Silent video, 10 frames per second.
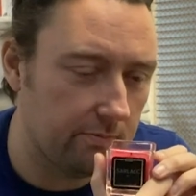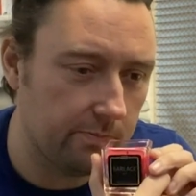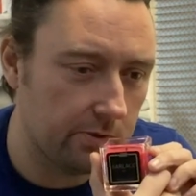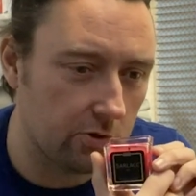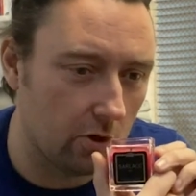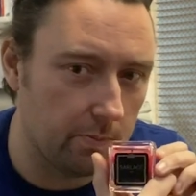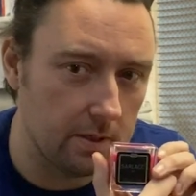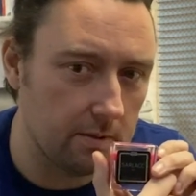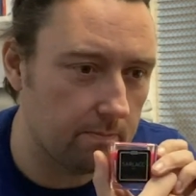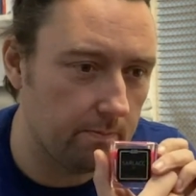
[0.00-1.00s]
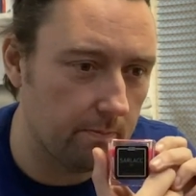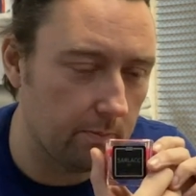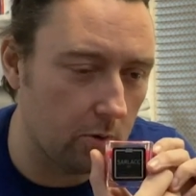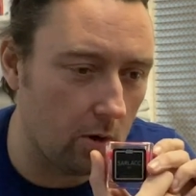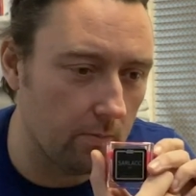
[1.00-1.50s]
strawberries.
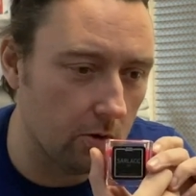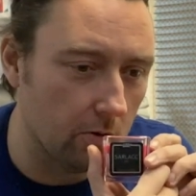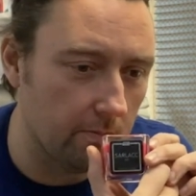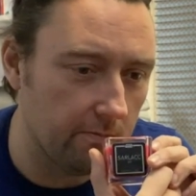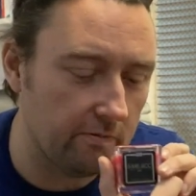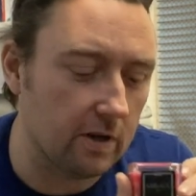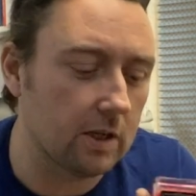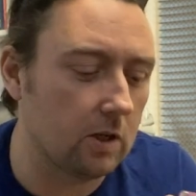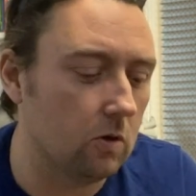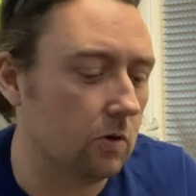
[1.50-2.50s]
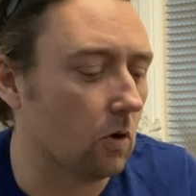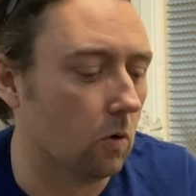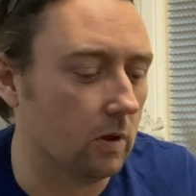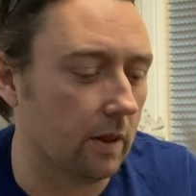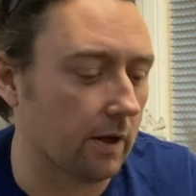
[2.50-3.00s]
Bottom note, fucking huge
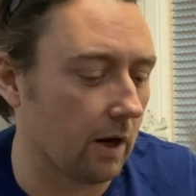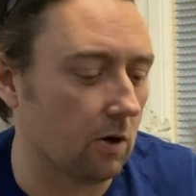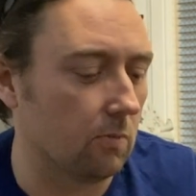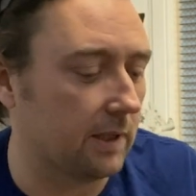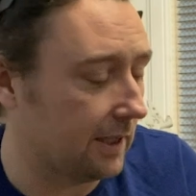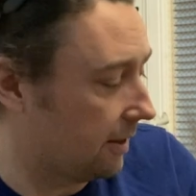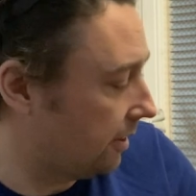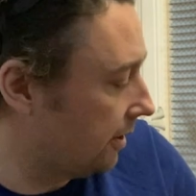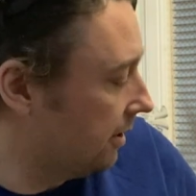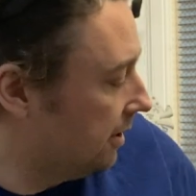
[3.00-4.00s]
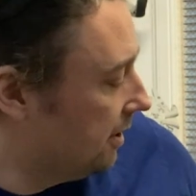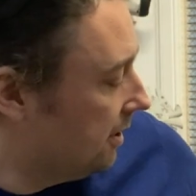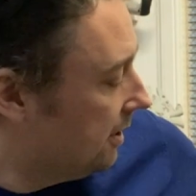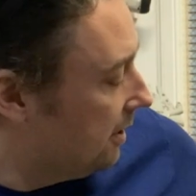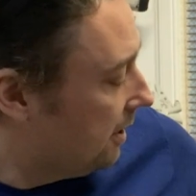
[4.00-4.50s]
hole in the ground with teeth.
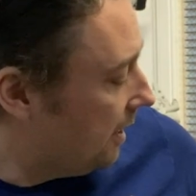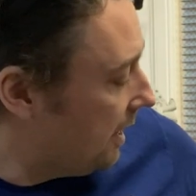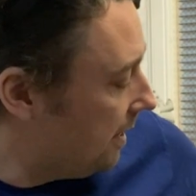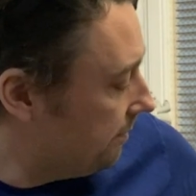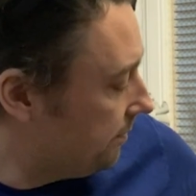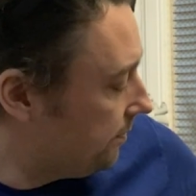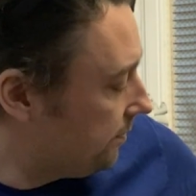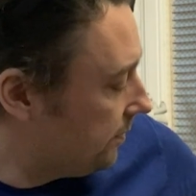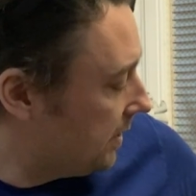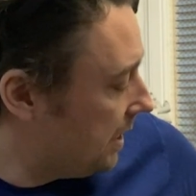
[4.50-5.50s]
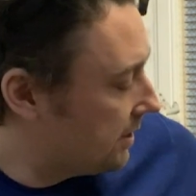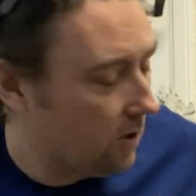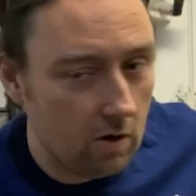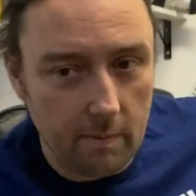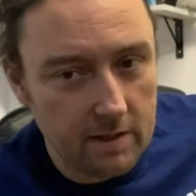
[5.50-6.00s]
It's
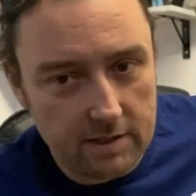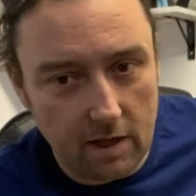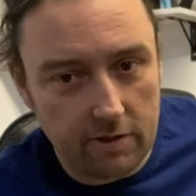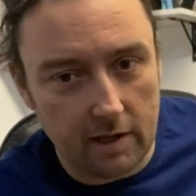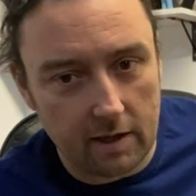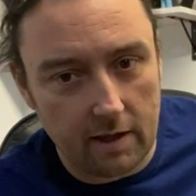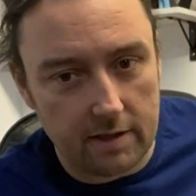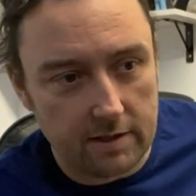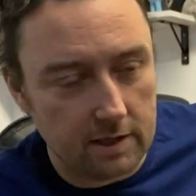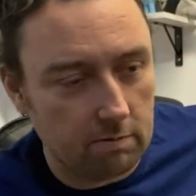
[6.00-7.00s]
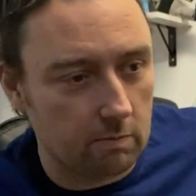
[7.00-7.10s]
not. I mean, it's nothing like this. This